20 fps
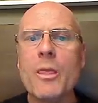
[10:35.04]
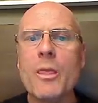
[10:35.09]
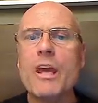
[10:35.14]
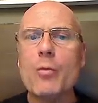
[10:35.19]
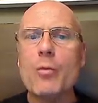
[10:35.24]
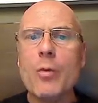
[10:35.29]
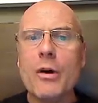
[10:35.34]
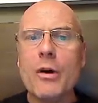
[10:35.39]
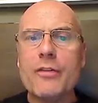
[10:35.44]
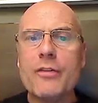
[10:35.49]

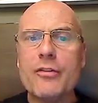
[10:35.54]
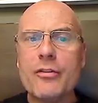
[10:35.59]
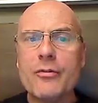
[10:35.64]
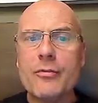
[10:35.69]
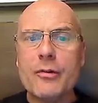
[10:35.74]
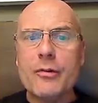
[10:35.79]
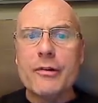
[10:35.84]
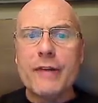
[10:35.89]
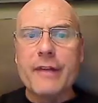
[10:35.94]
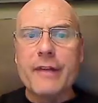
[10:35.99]
It was his
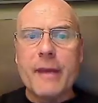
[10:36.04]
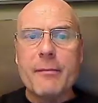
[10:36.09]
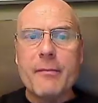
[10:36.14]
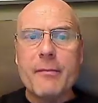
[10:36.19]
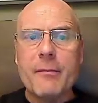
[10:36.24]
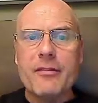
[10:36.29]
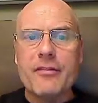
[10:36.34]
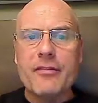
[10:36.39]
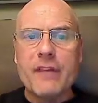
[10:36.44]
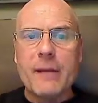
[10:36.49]
full
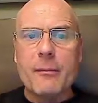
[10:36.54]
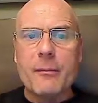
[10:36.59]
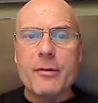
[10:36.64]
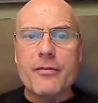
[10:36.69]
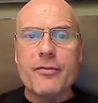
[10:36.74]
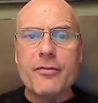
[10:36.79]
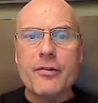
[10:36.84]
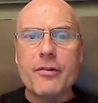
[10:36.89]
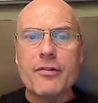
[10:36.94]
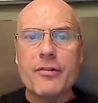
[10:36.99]
name, statement
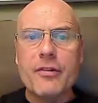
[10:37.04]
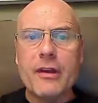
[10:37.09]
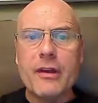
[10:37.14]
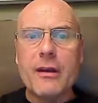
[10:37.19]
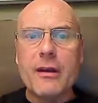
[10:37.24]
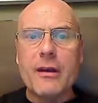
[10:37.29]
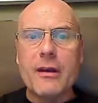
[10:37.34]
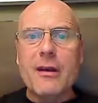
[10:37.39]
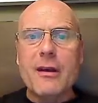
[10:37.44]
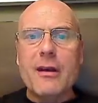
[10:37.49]
of certainty.